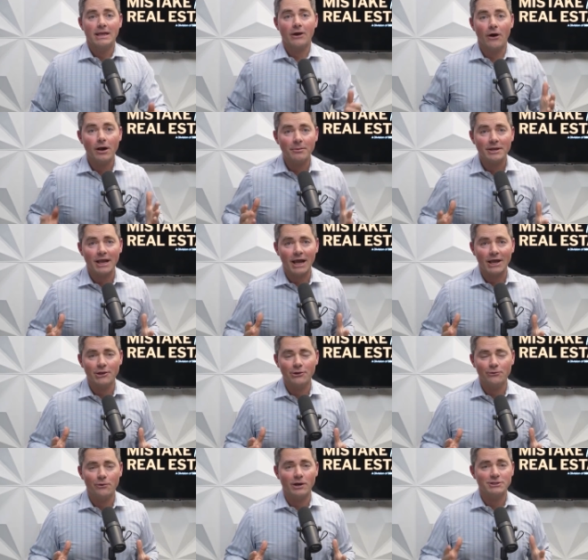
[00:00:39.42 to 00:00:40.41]
Now, I'm a guy
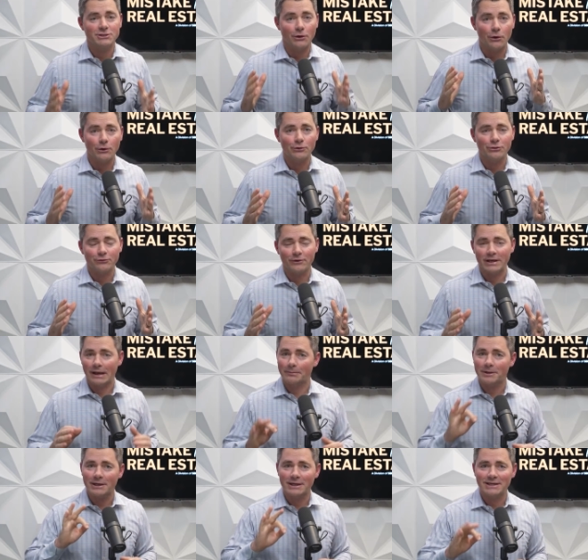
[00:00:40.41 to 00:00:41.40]
who wants all three.
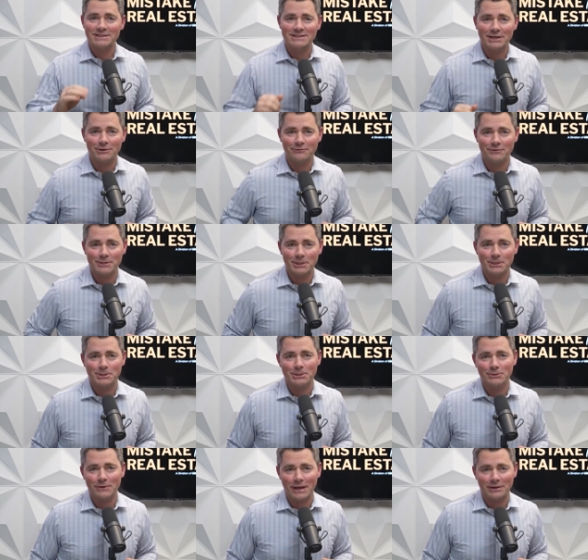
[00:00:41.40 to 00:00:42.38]
I'm not going to settle for
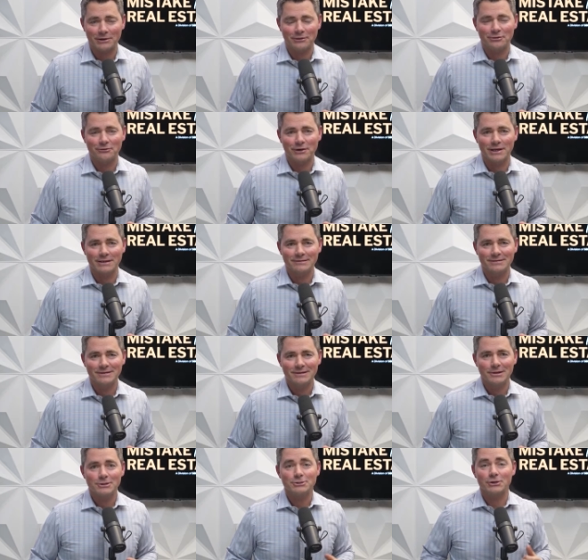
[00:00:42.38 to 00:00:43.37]
just two out of three.
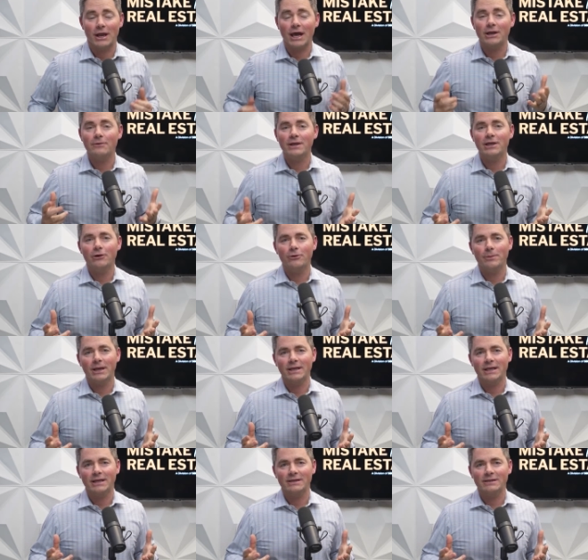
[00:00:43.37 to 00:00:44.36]
So, how do I go
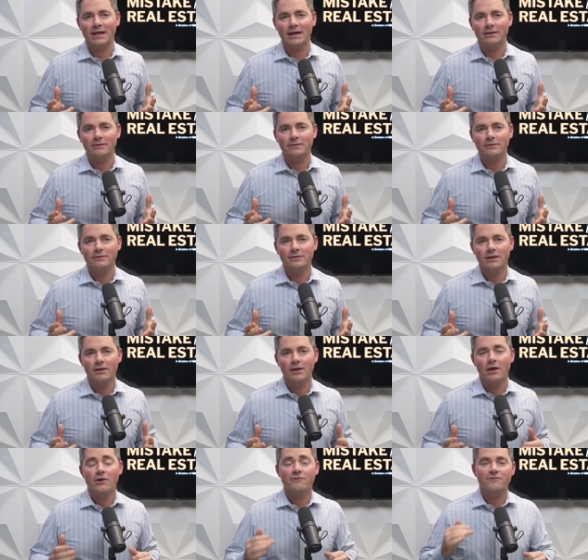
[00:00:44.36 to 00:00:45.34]
about getting that?
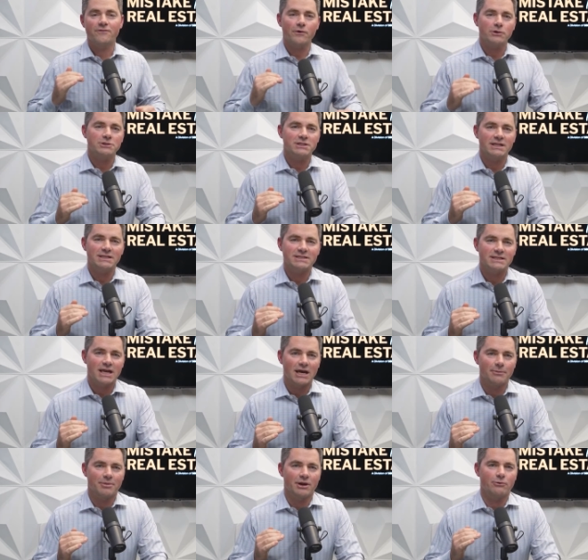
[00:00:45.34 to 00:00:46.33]
First, let's
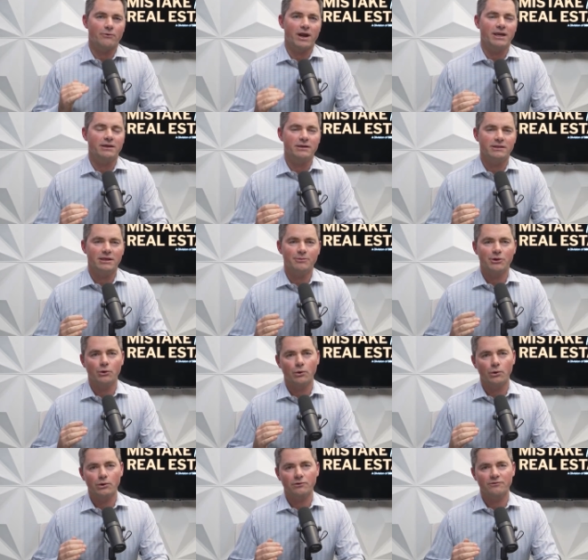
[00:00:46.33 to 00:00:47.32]
start by ranking them in
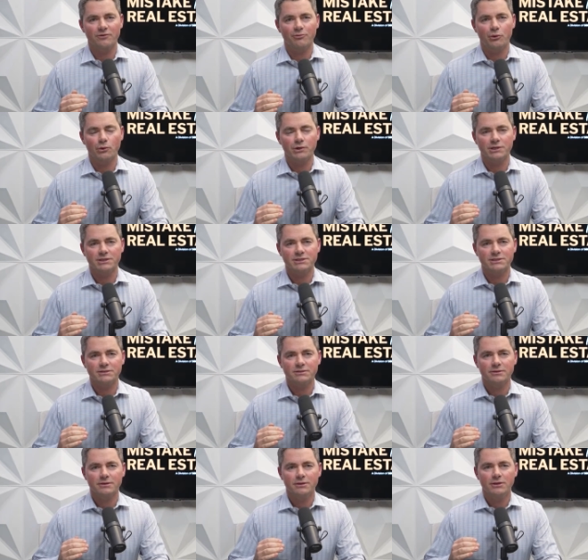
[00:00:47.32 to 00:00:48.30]
order of importance
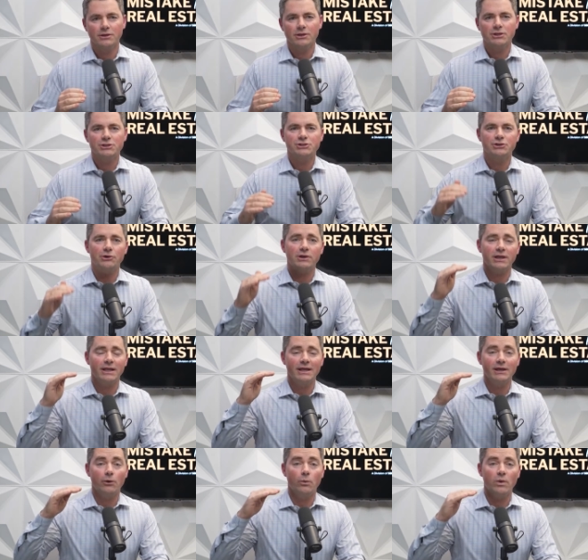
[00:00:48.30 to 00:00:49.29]

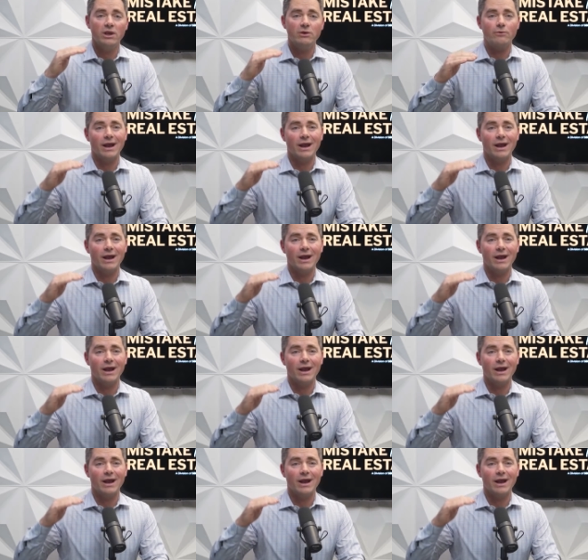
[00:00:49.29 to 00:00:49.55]
certainly we